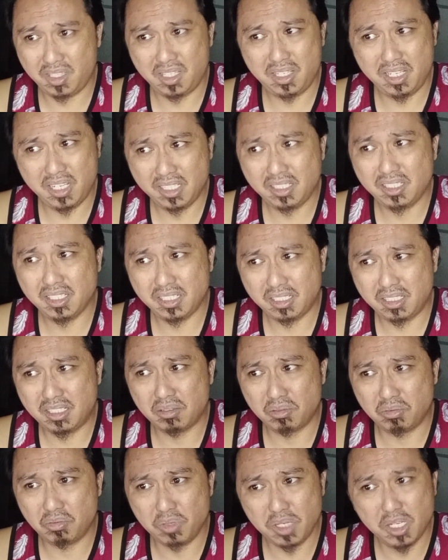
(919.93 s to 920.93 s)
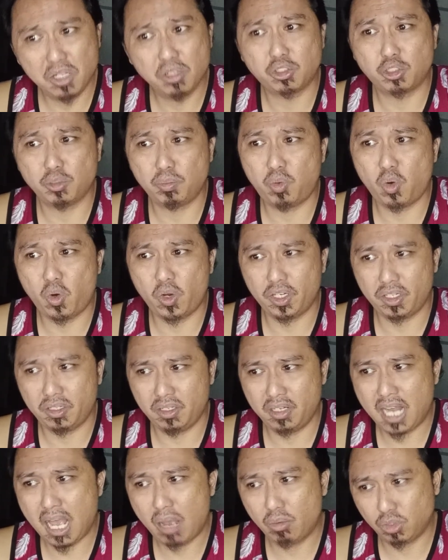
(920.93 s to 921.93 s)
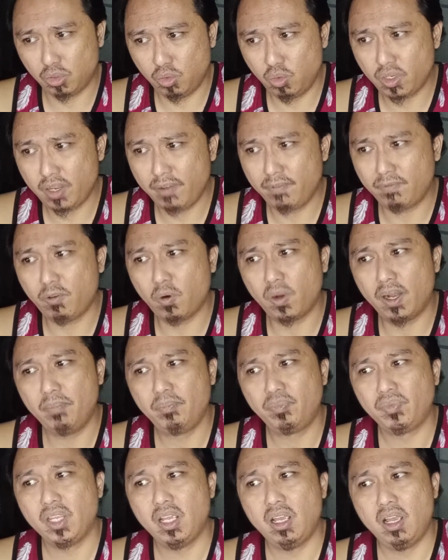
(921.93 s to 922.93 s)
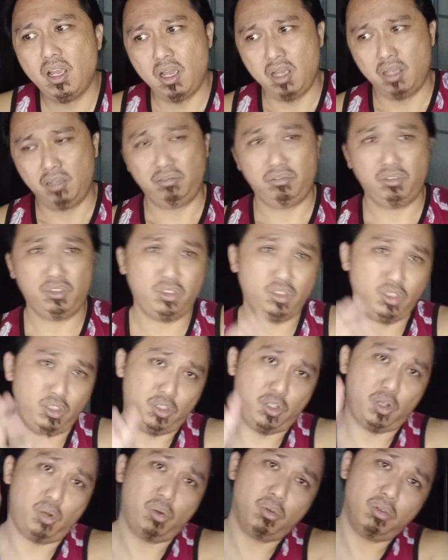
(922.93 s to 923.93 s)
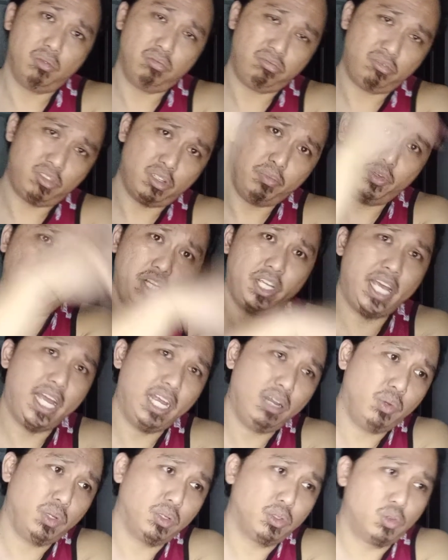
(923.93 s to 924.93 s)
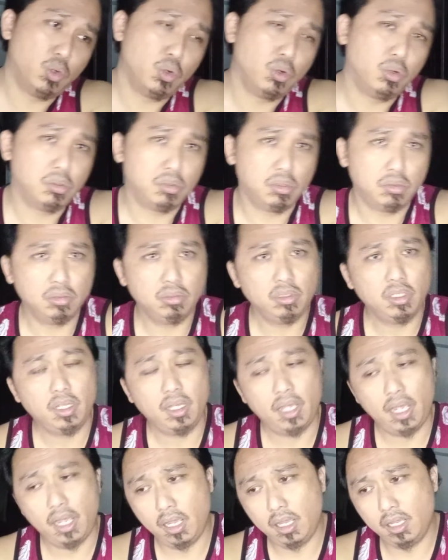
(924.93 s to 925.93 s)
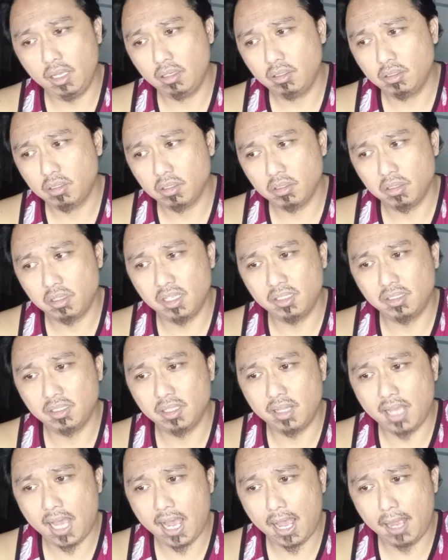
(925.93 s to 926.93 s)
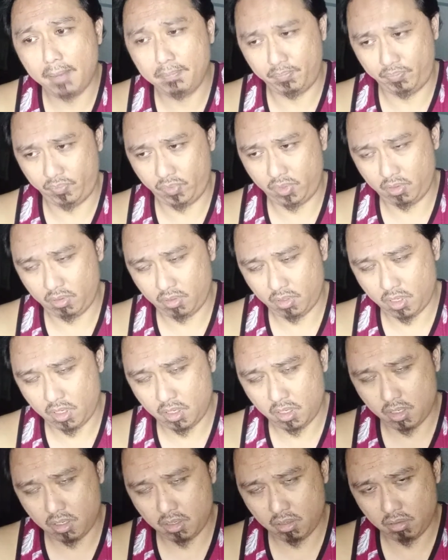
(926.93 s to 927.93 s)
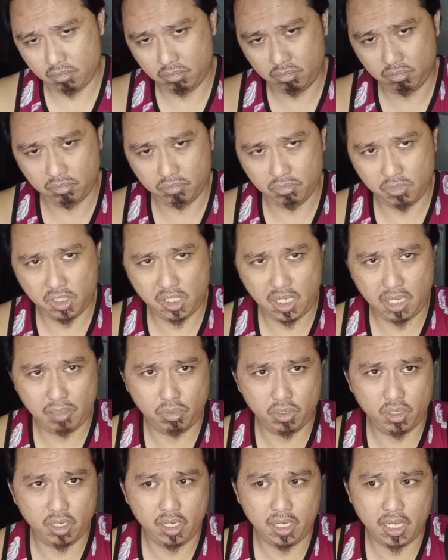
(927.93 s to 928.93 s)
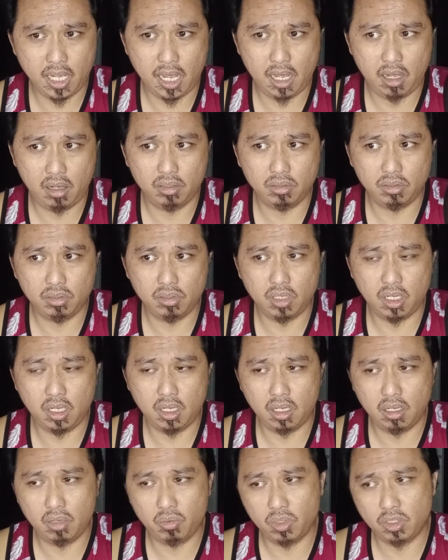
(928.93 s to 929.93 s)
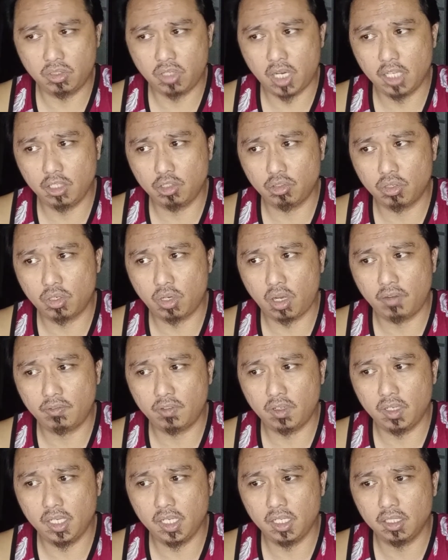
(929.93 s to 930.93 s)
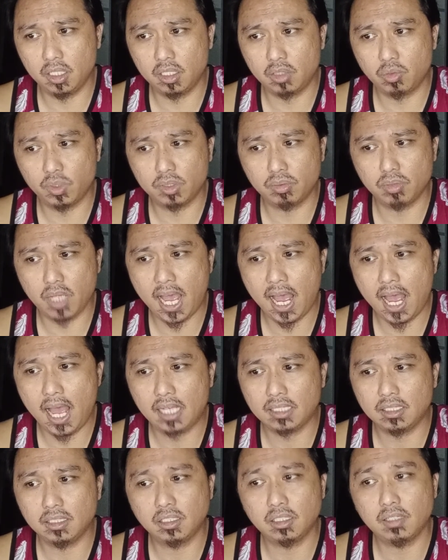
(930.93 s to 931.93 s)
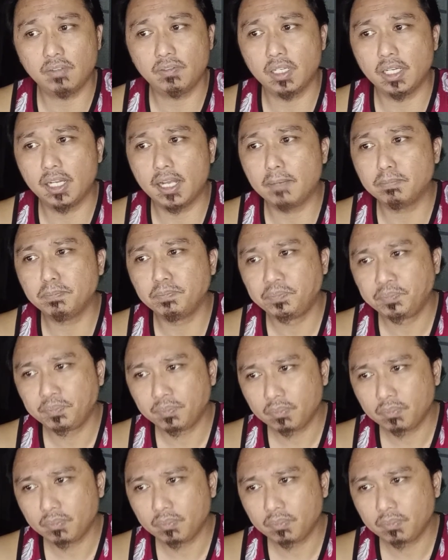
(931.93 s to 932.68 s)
This is the real support that I was looking for. So communicating with Google, hey, this and that, disable the account, we're trying to recover it, it was hacked and stuff like that.